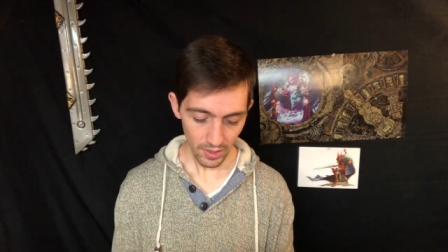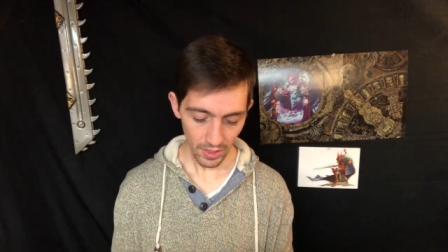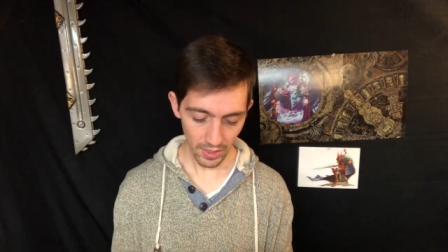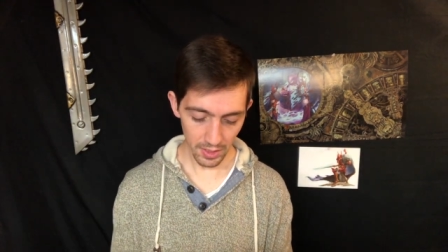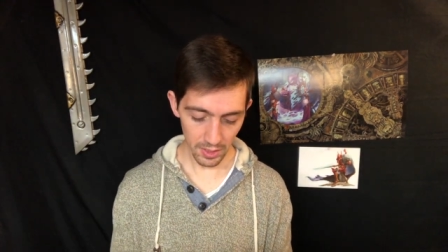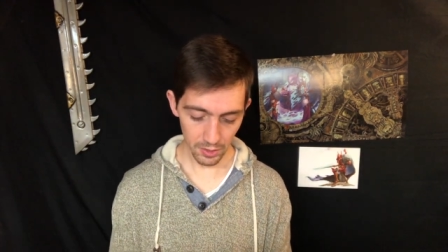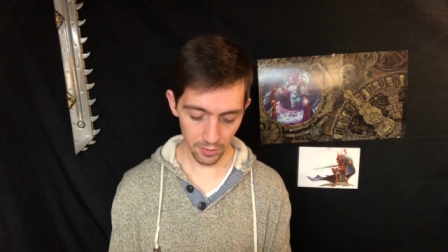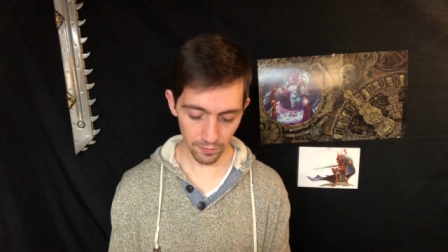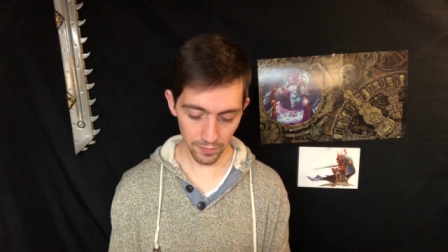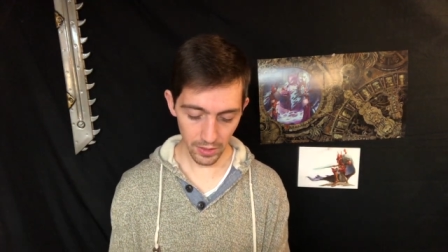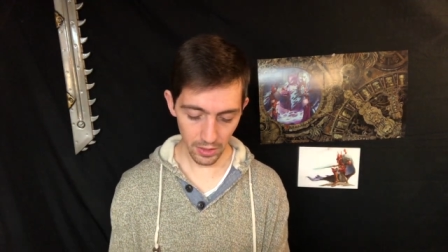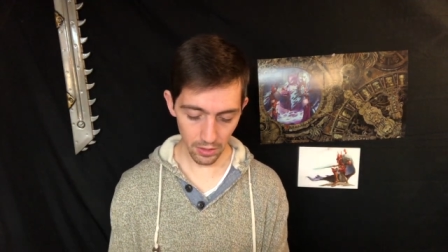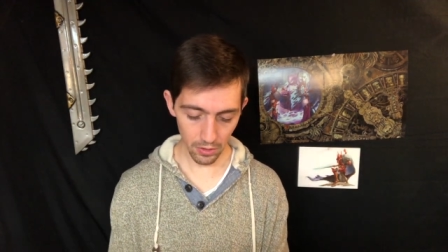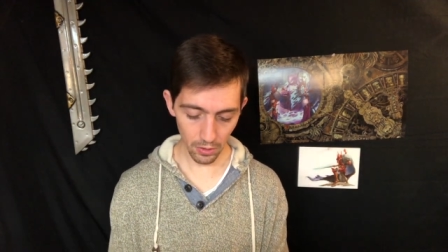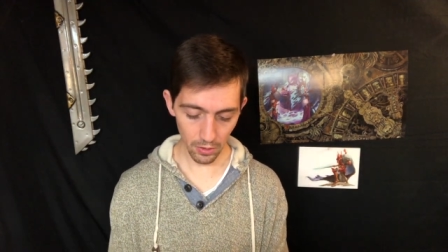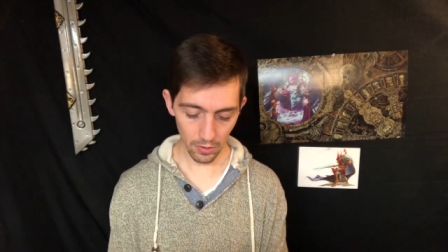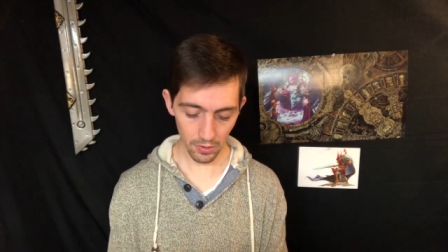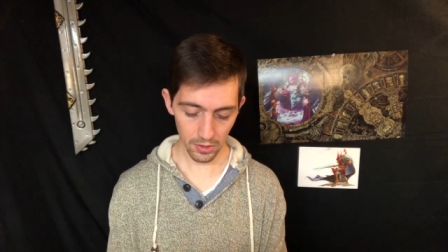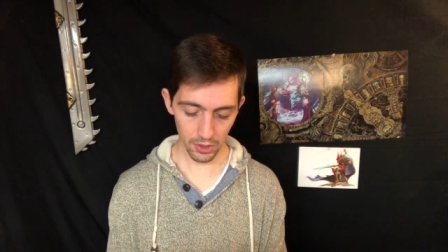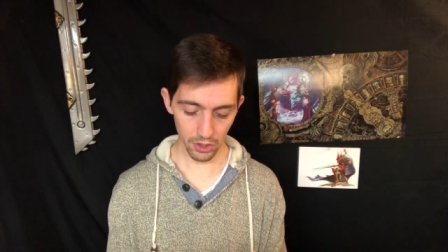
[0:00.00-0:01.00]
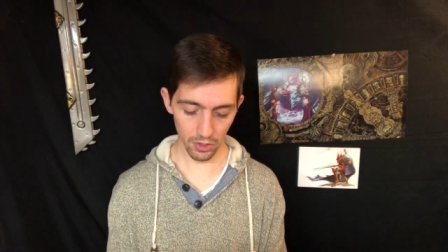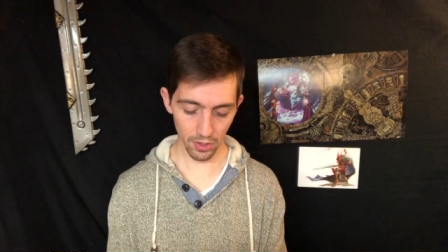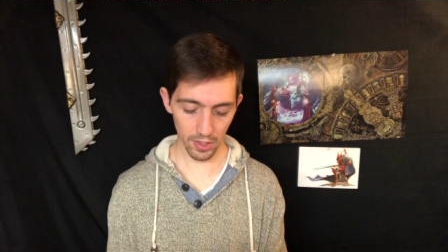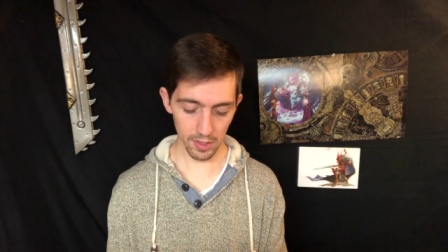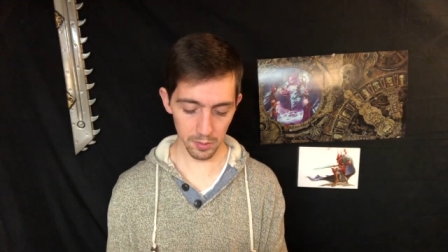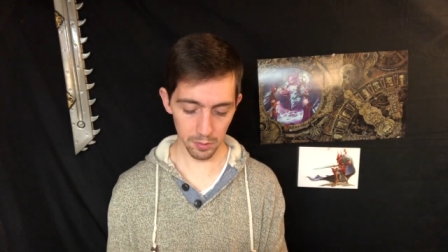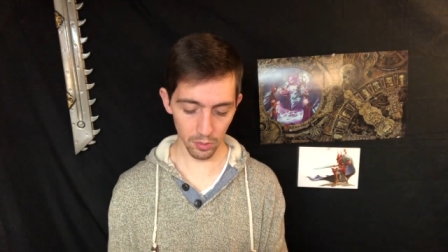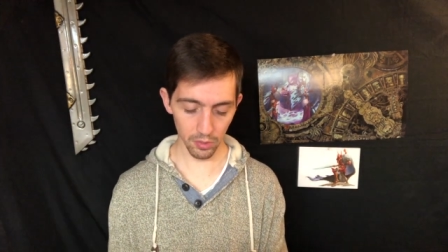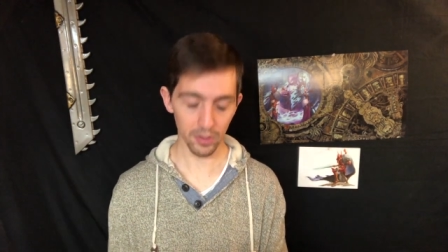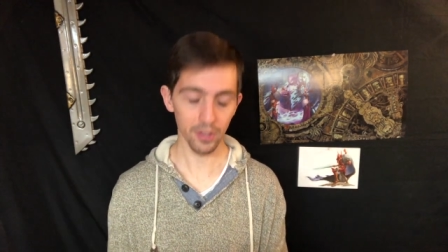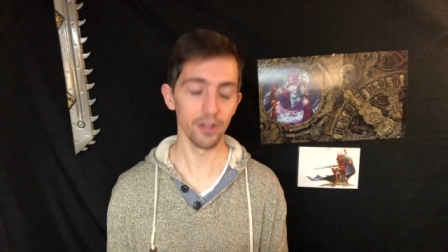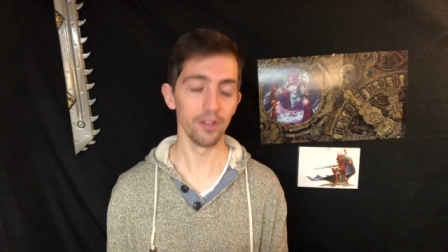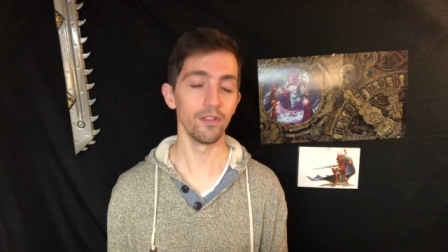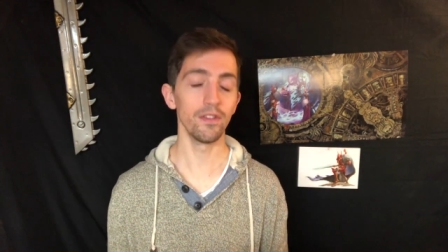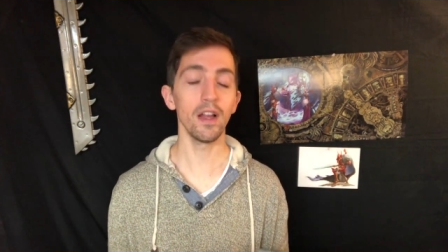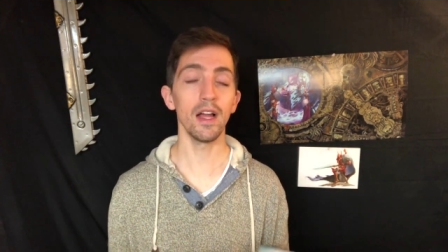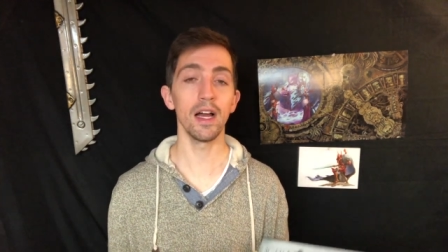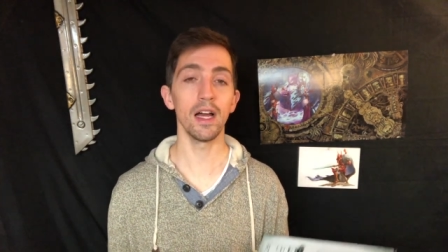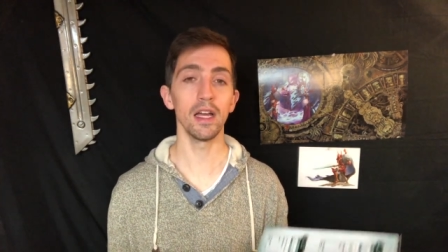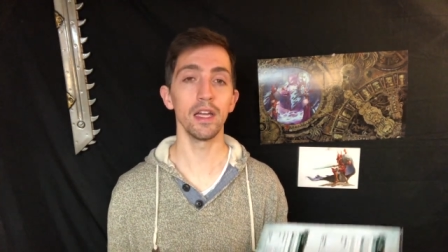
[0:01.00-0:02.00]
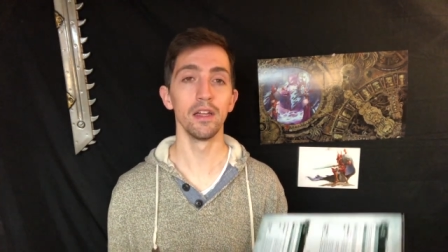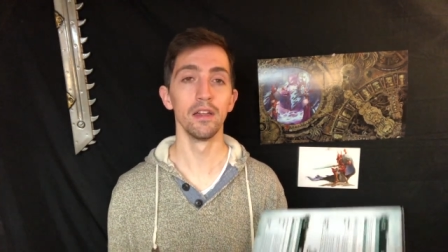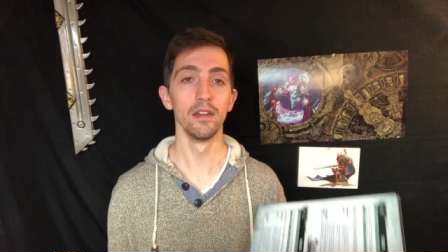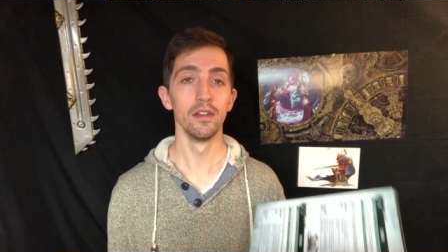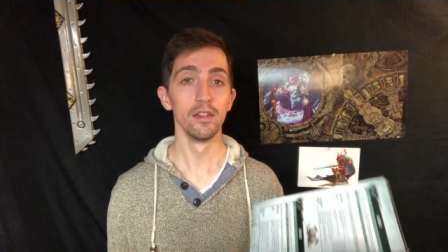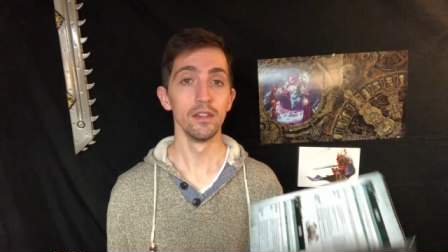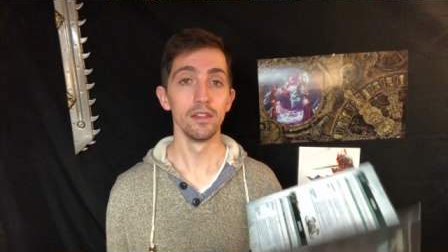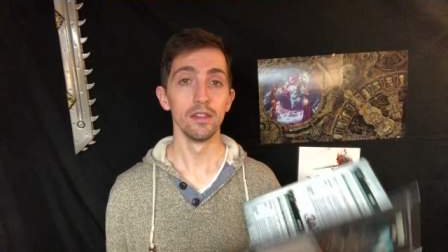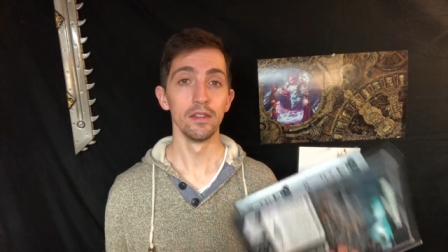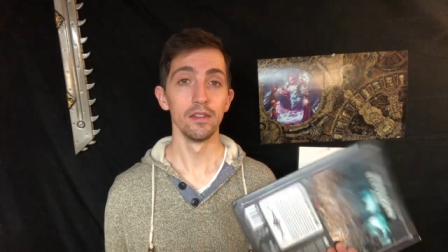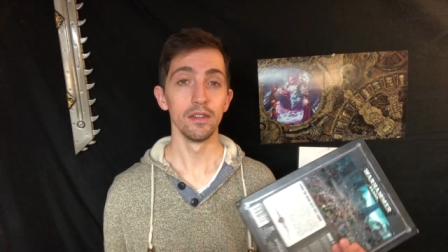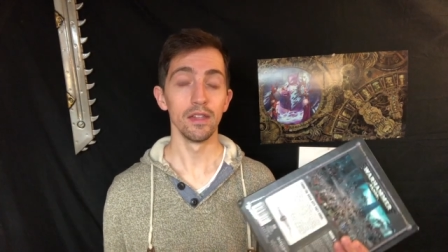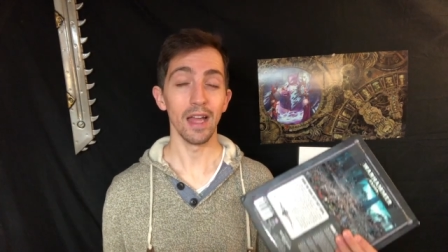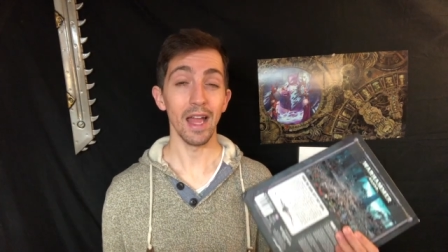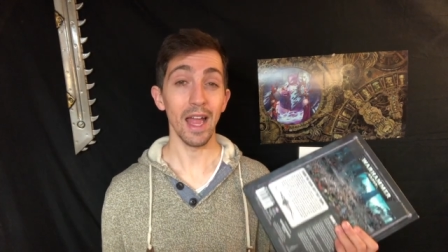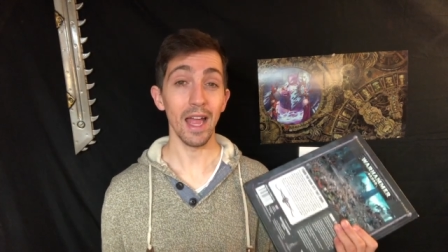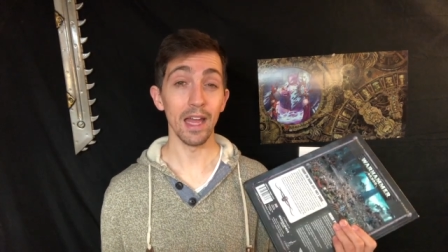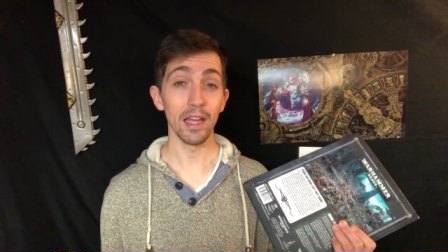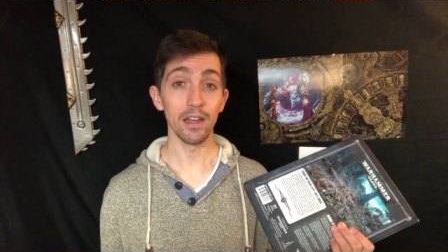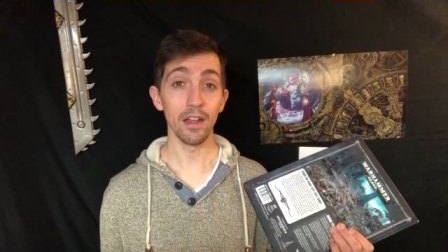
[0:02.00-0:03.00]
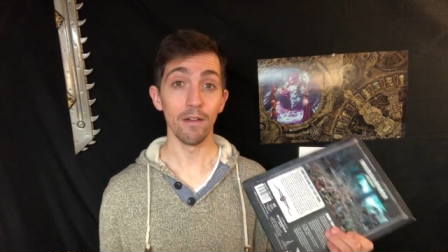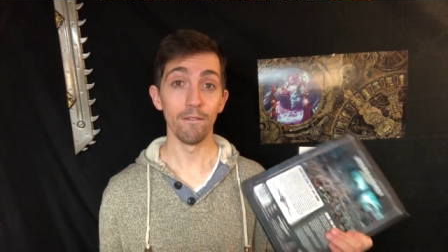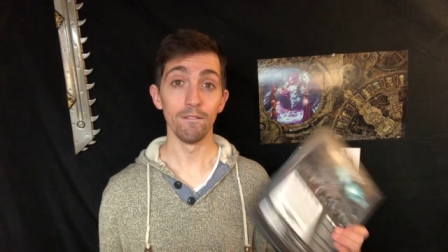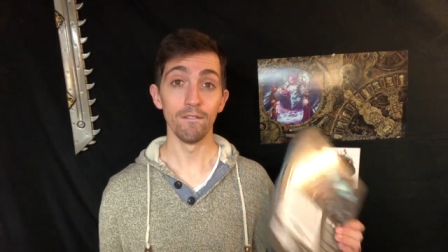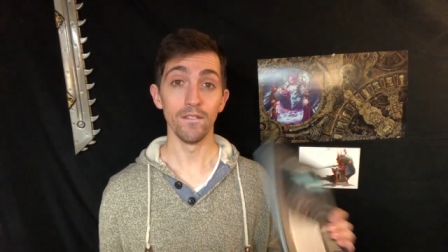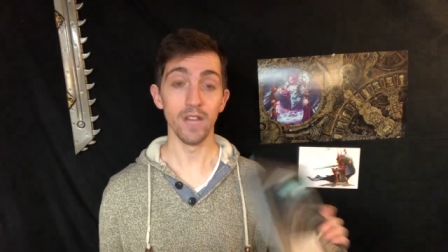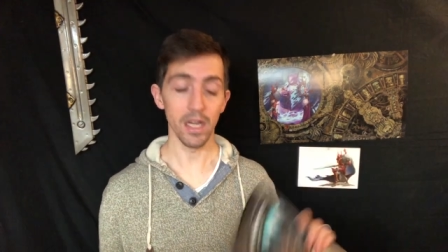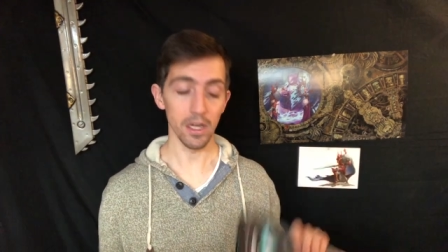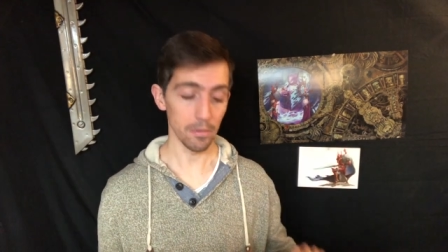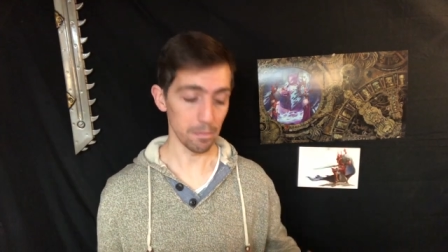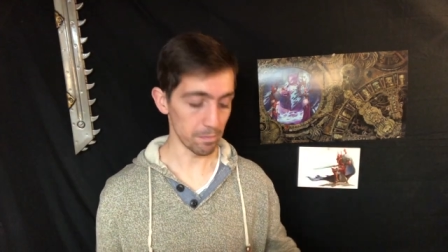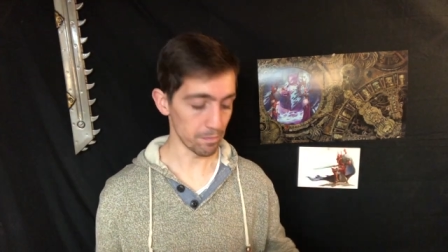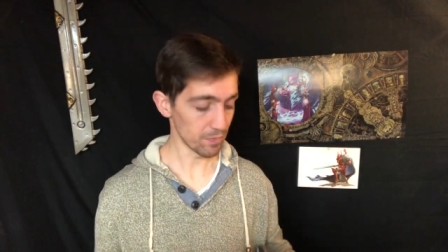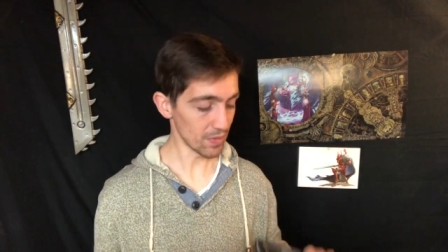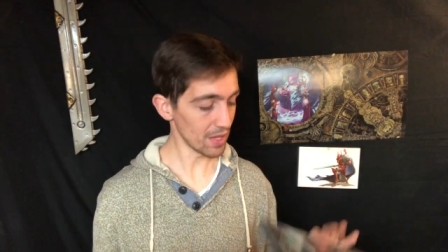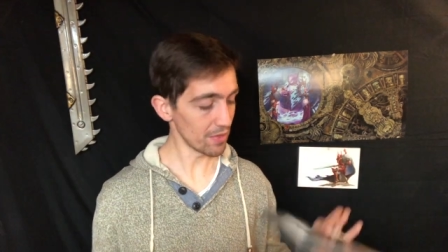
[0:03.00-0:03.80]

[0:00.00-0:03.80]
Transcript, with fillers: It is a vehicle, transport, fly, and Venom.